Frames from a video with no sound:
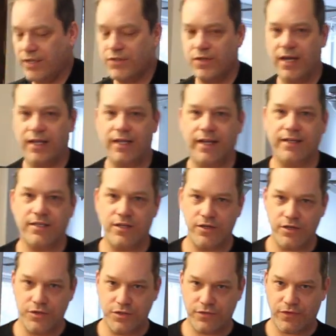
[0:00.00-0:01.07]
That's what I like to
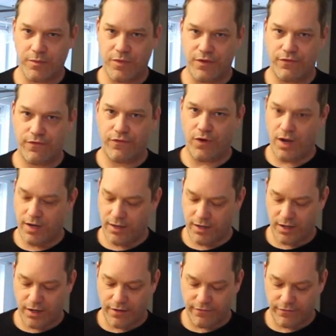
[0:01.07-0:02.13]
use from the front
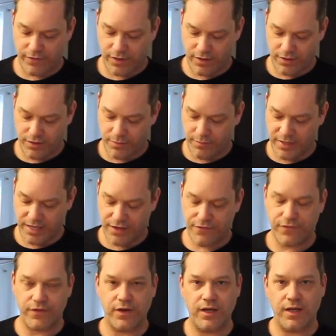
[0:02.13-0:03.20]
of the
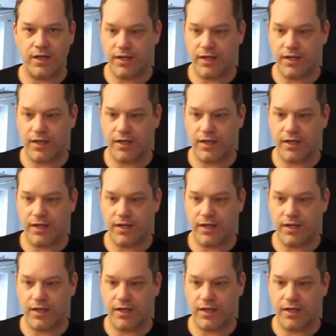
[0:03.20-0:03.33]
beef.